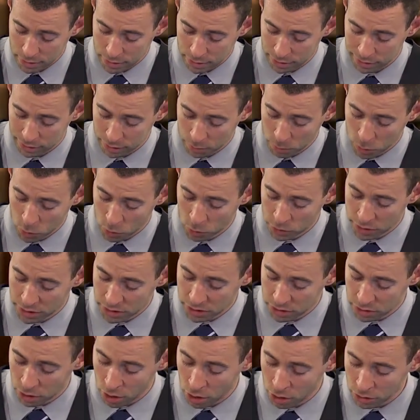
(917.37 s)
And the moon and
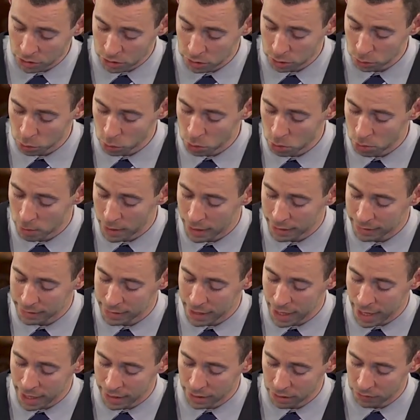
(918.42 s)
stars to rule by
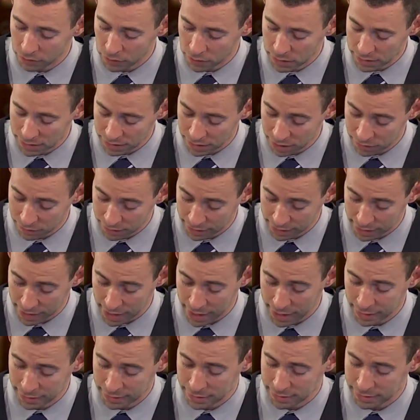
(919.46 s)
night, for his loving
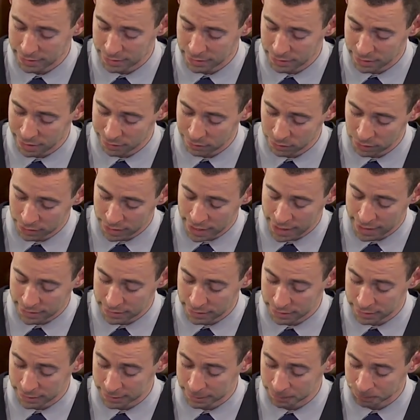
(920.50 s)
kindness is
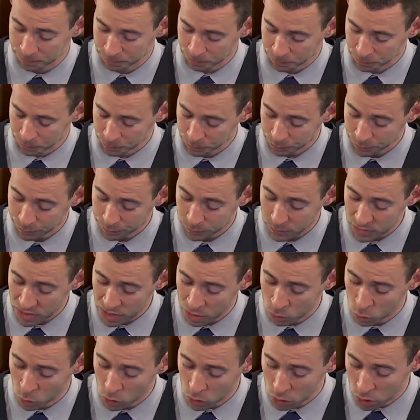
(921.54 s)
everlasting.
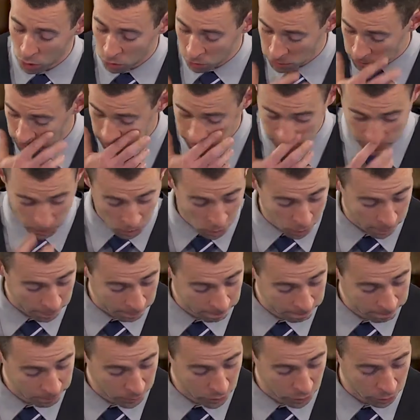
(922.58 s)
We'll close in Psalm
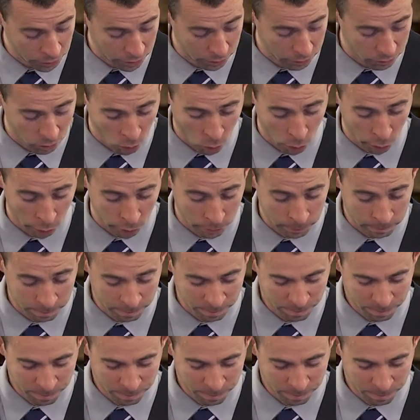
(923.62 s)
34.